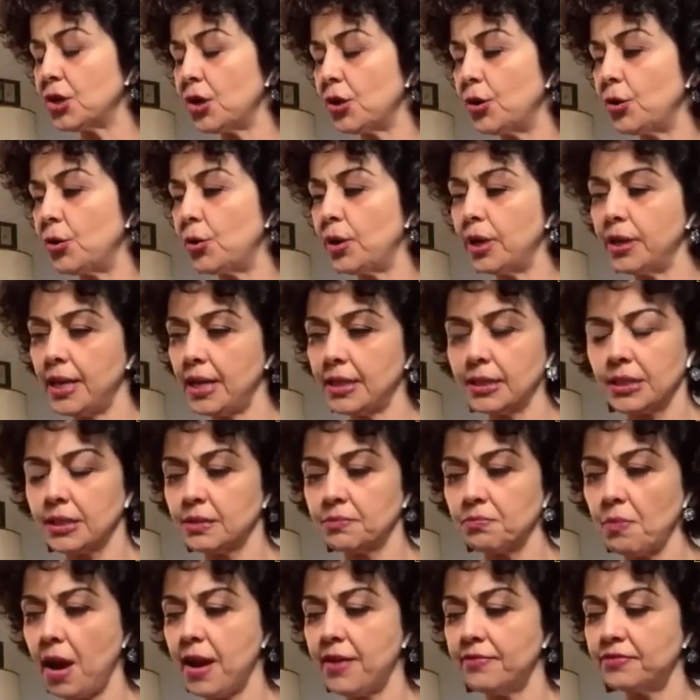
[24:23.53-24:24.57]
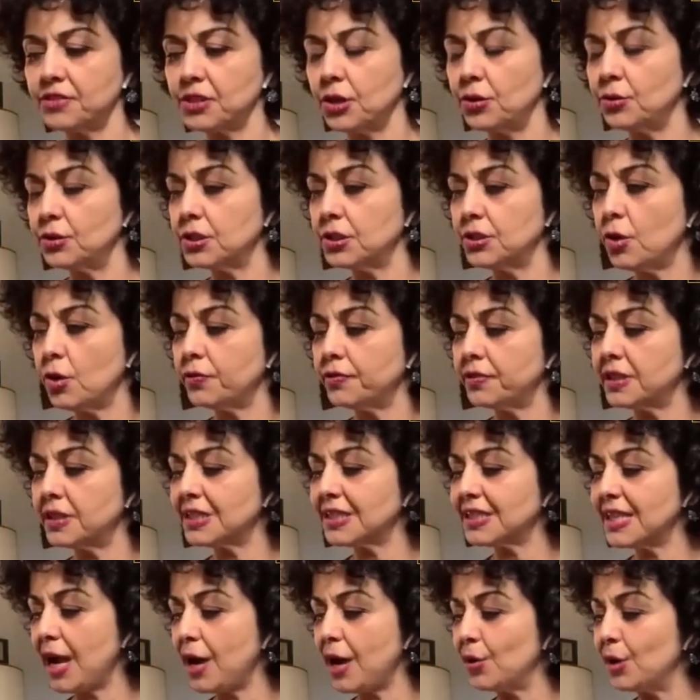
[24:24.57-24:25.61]
So, and that's, I have to go into the office.
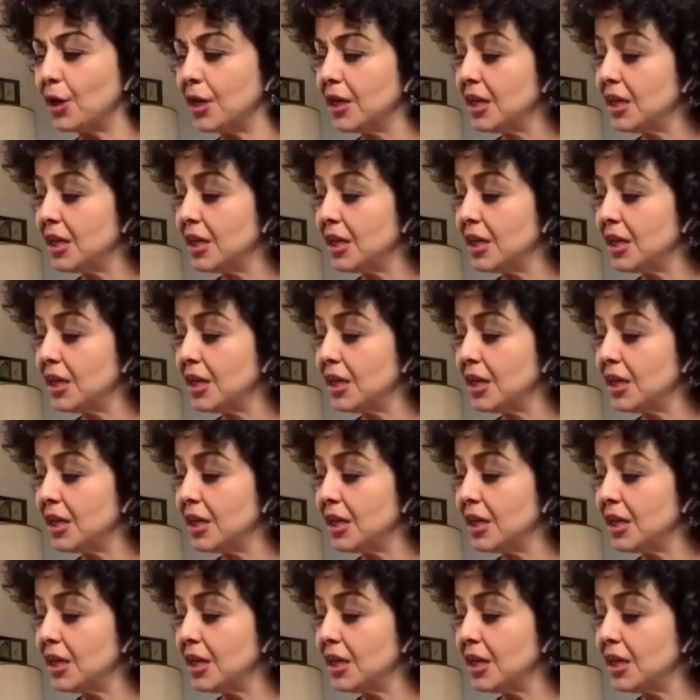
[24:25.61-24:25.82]
Now,